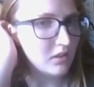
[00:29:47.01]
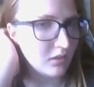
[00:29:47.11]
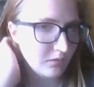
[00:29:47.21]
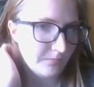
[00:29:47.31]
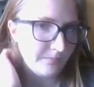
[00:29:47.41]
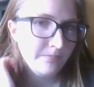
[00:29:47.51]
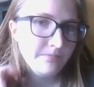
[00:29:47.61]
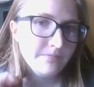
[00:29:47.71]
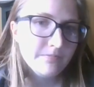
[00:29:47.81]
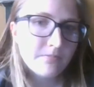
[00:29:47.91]
Um,
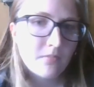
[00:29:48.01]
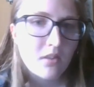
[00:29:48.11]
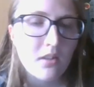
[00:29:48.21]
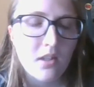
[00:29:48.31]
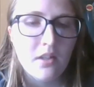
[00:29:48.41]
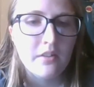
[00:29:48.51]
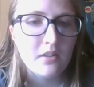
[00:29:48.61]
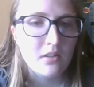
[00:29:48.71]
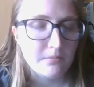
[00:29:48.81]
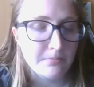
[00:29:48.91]

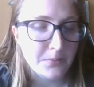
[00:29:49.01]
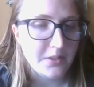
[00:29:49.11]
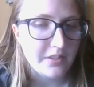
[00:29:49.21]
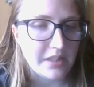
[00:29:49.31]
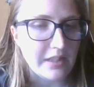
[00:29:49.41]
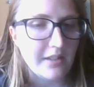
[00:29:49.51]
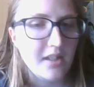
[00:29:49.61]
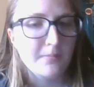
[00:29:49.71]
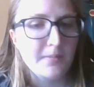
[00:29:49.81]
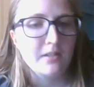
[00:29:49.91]
but yeah,
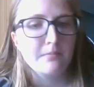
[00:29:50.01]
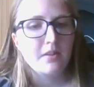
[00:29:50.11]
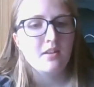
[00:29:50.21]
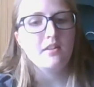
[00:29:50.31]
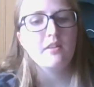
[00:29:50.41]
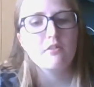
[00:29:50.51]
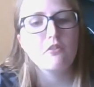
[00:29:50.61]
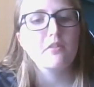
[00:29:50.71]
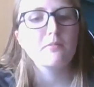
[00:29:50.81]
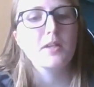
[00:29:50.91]
I mean, I'm thinking it
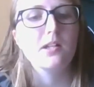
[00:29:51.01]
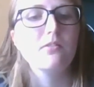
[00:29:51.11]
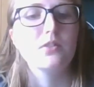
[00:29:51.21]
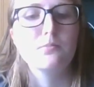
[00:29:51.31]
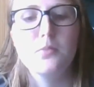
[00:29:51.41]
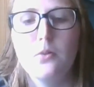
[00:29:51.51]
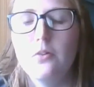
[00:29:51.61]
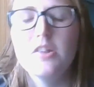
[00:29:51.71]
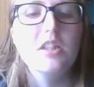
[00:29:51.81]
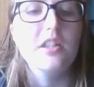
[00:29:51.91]
was some kind of
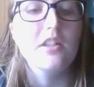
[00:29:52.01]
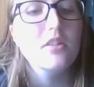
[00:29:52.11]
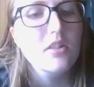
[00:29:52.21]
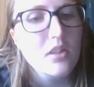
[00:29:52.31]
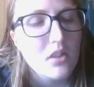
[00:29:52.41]
employee.